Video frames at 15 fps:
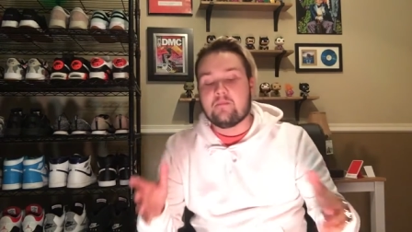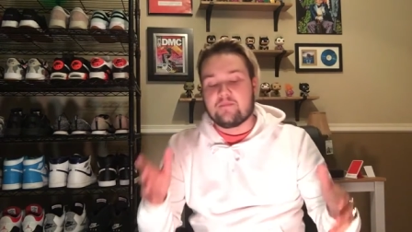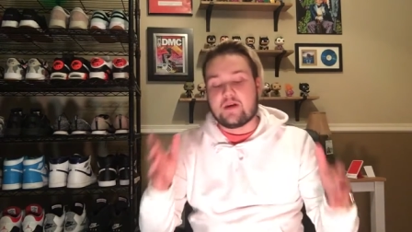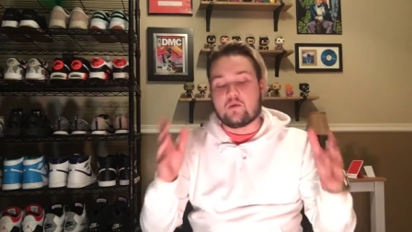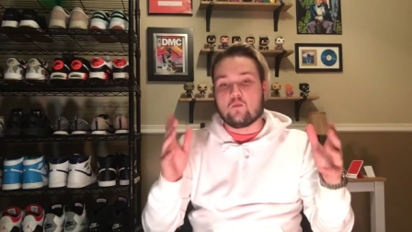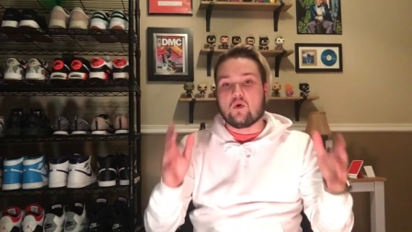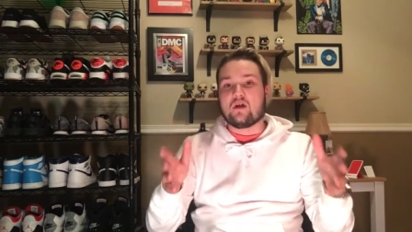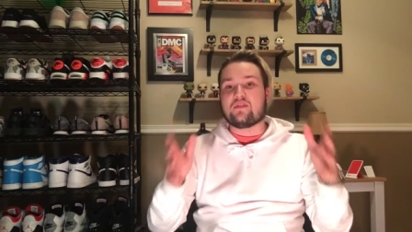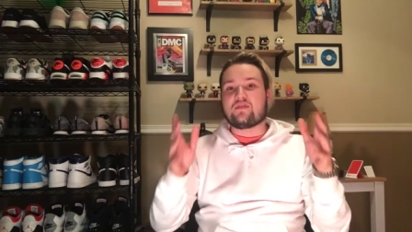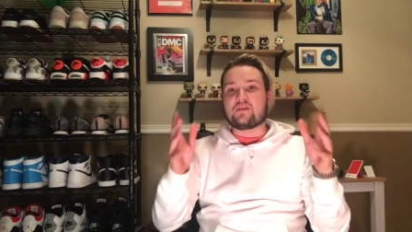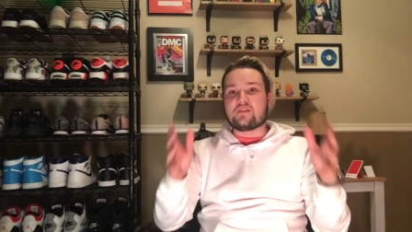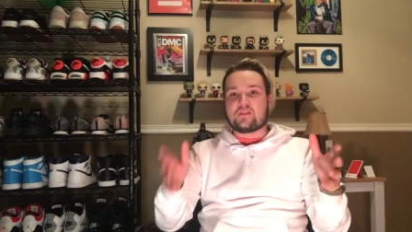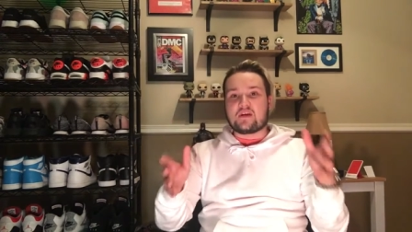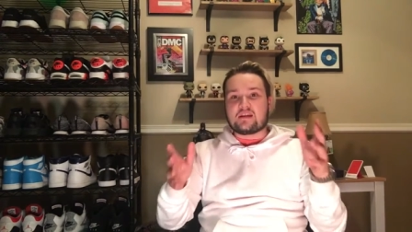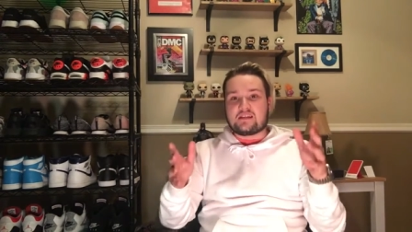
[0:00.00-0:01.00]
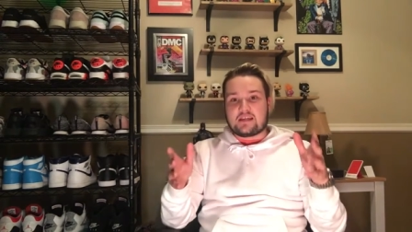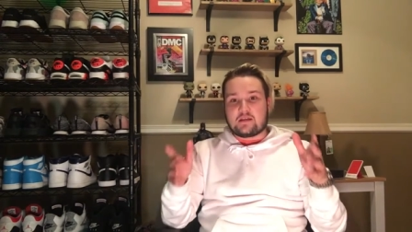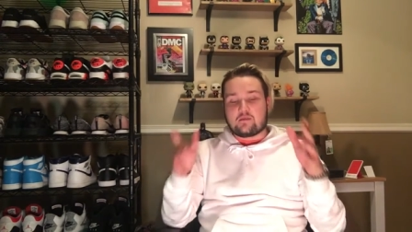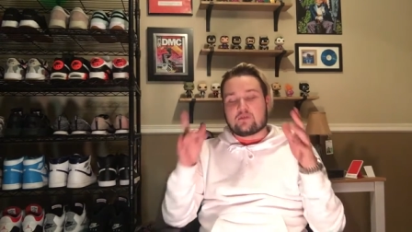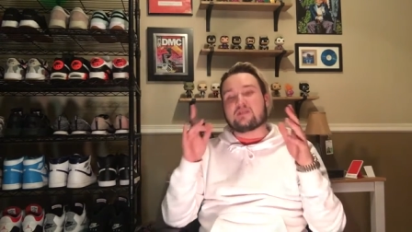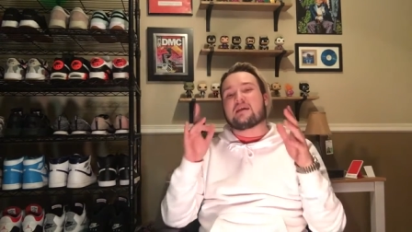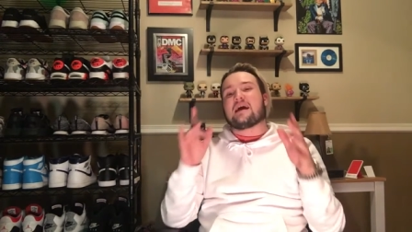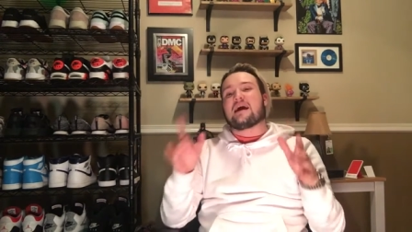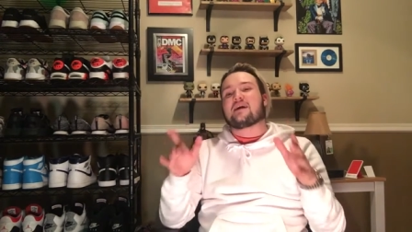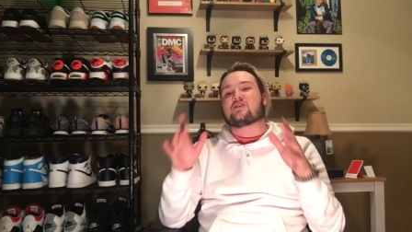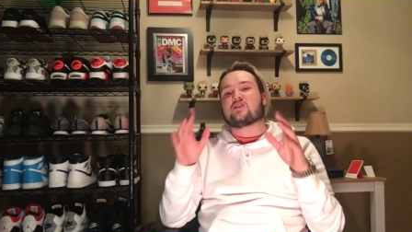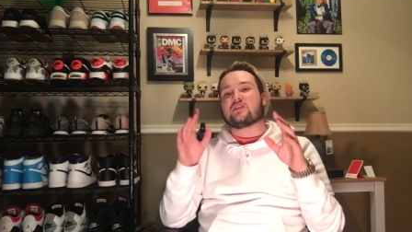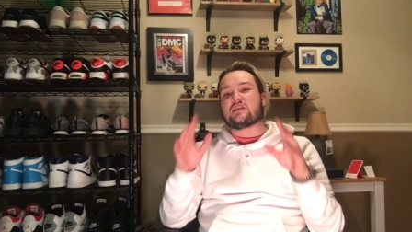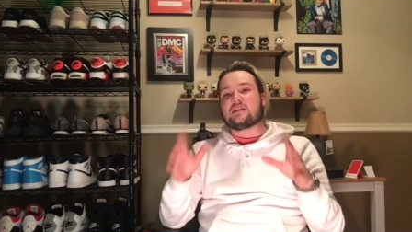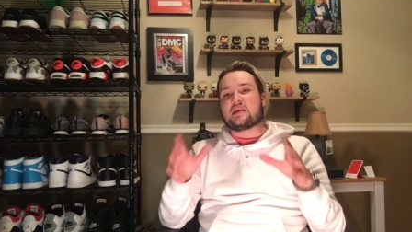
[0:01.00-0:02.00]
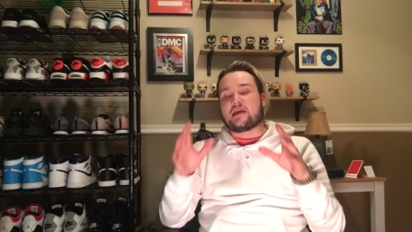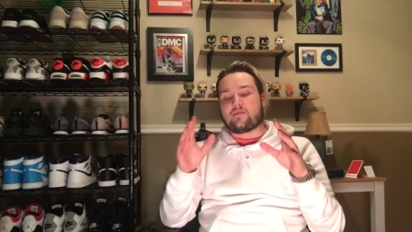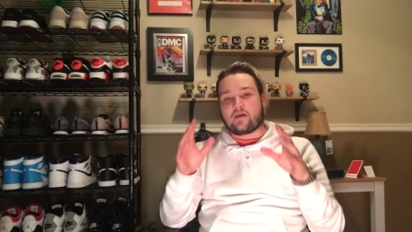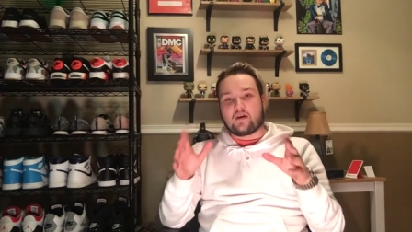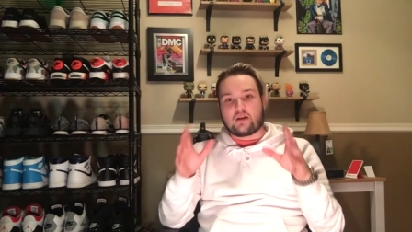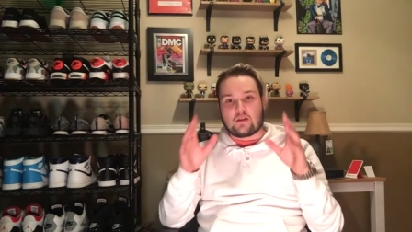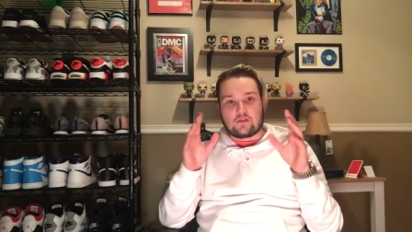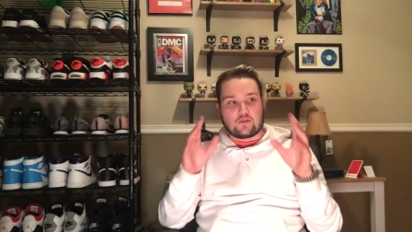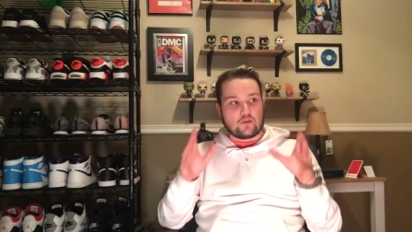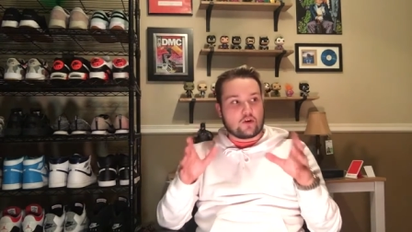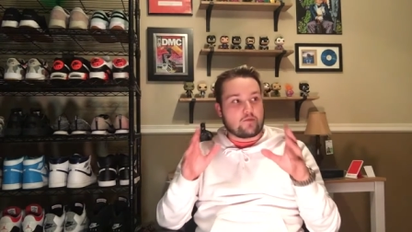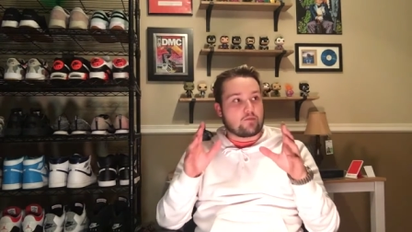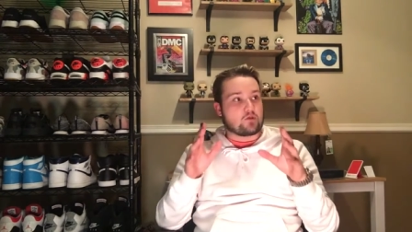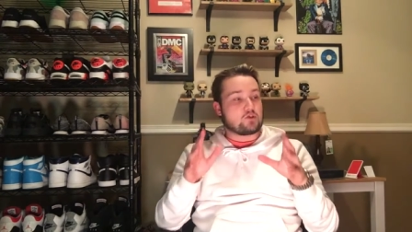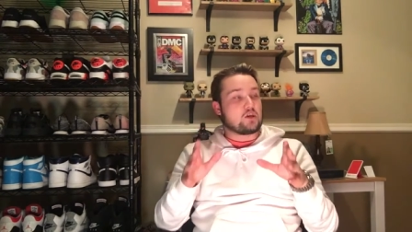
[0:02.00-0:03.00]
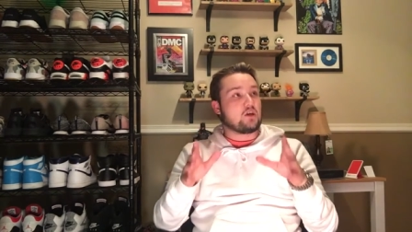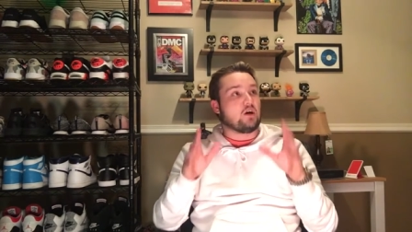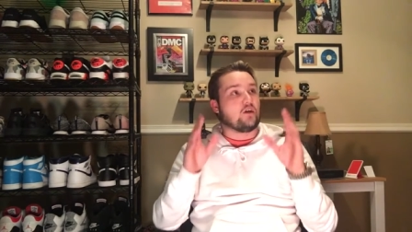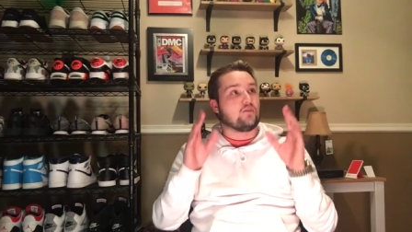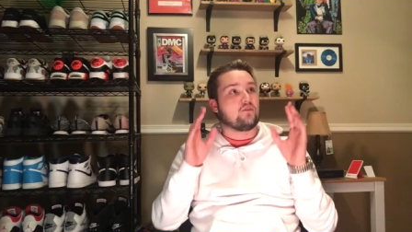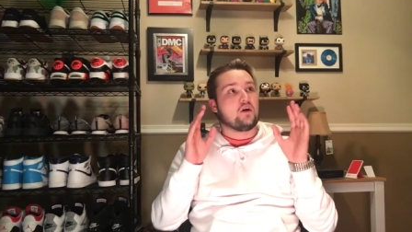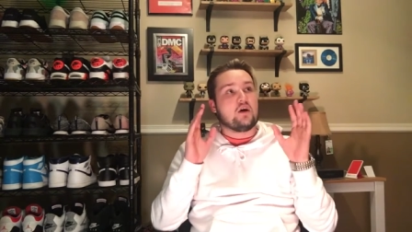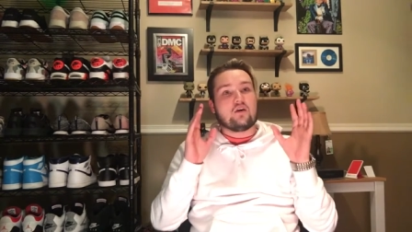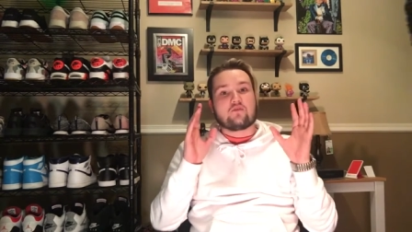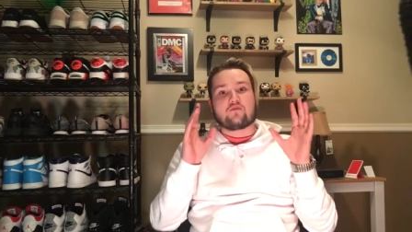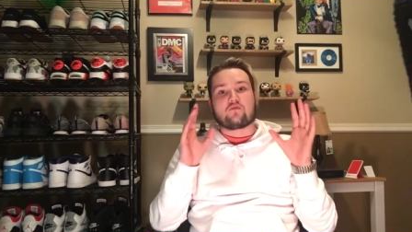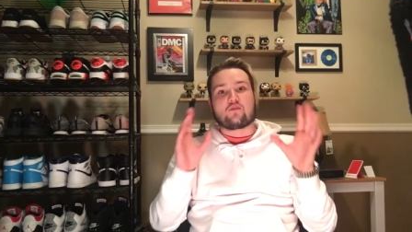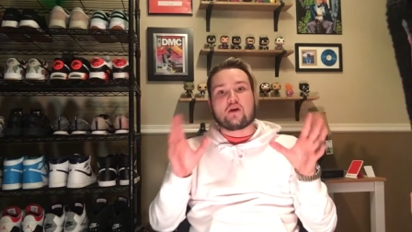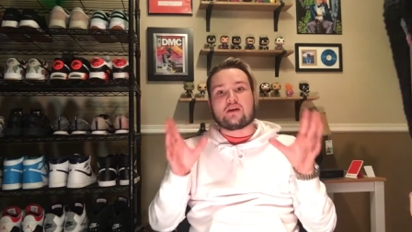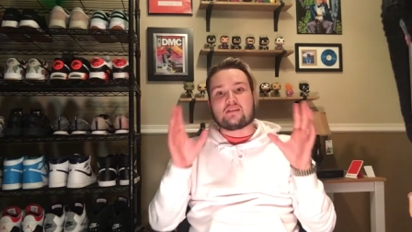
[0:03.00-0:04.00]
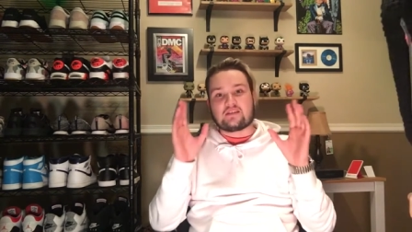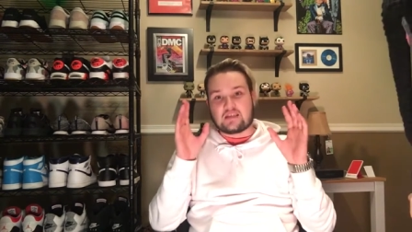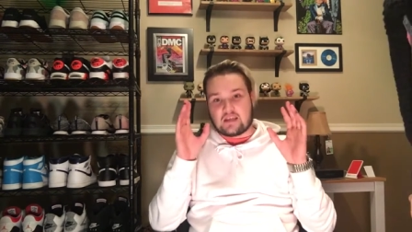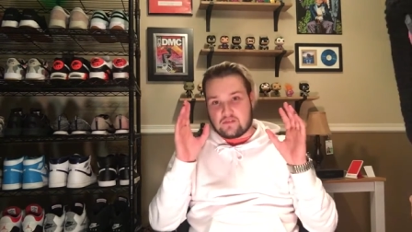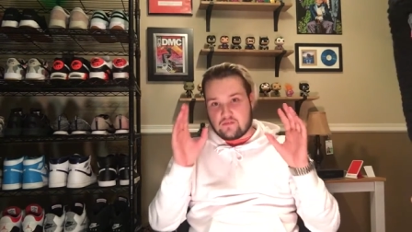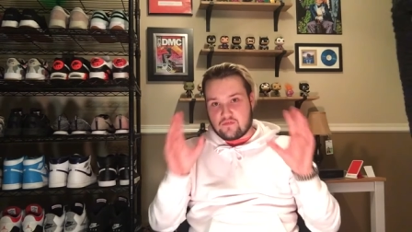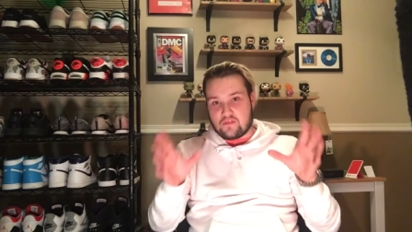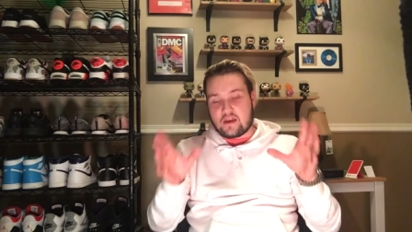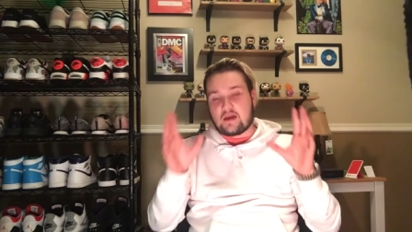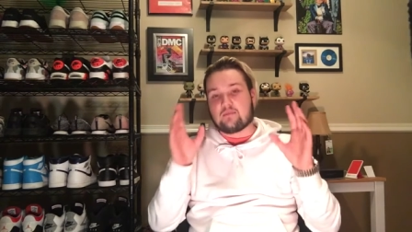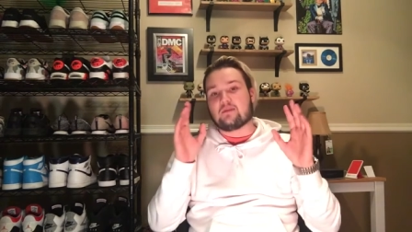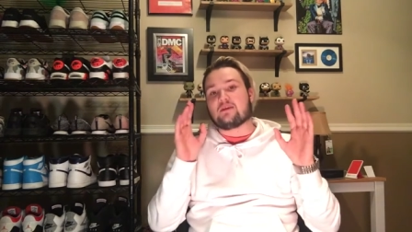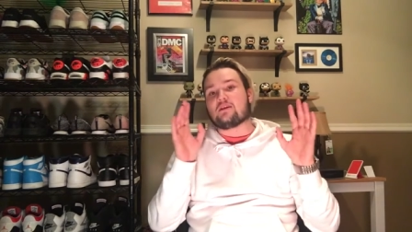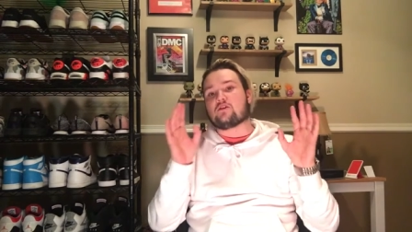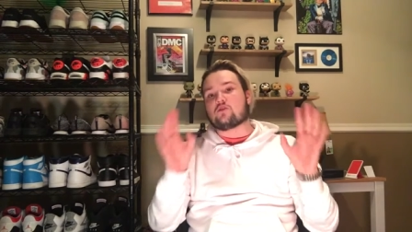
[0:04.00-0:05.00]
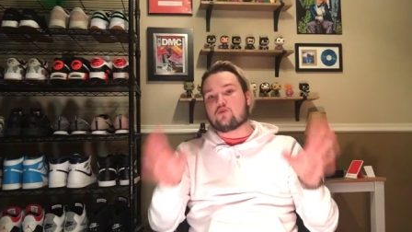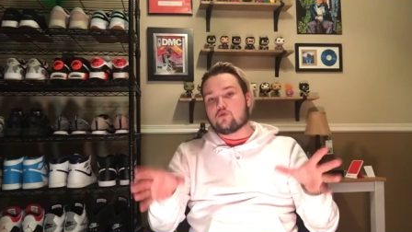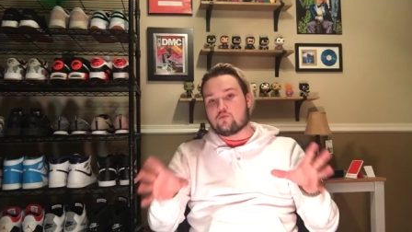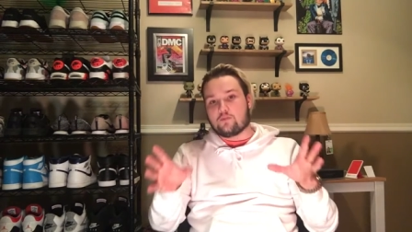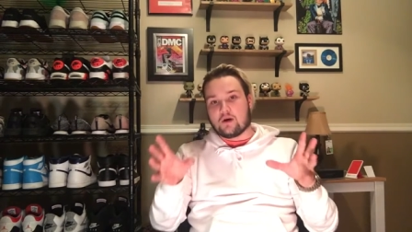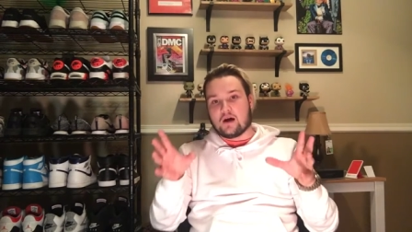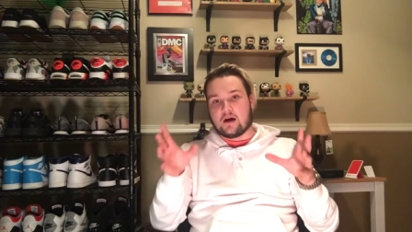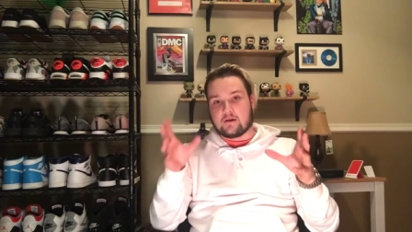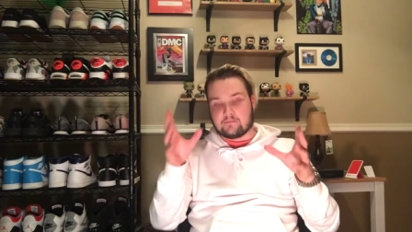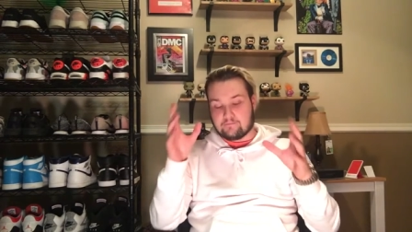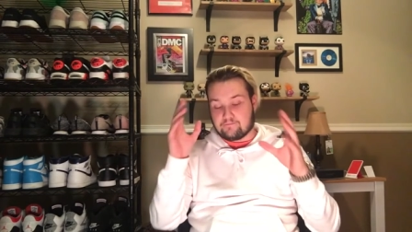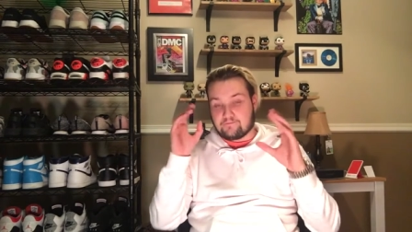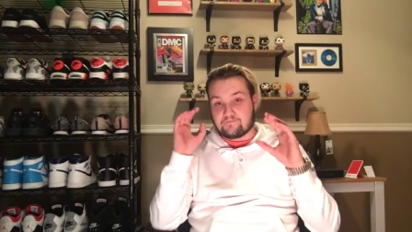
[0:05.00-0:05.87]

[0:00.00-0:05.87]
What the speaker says: And one thing that they did was they actually gave out a 30% off friends and family coupon